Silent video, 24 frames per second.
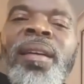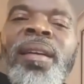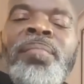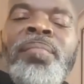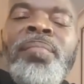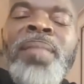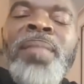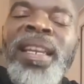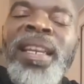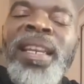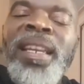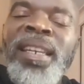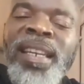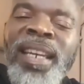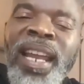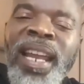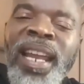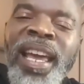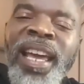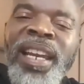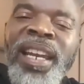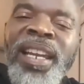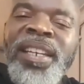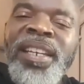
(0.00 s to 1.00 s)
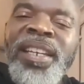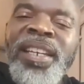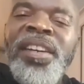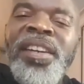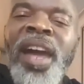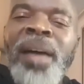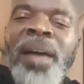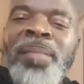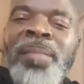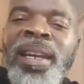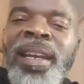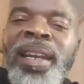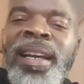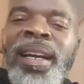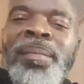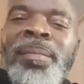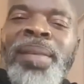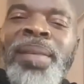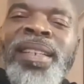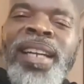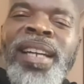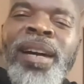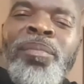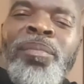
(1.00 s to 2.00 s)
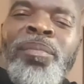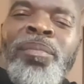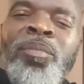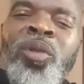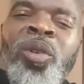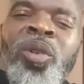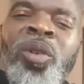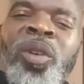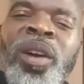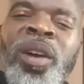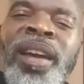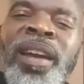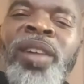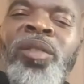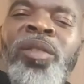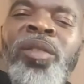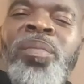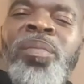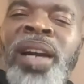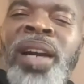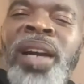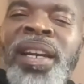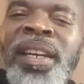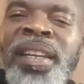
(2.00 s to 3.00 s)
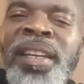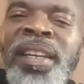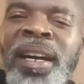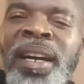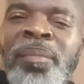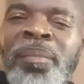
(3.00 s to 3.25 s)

bendilele ndiqamele ngamathambo ekumkani yam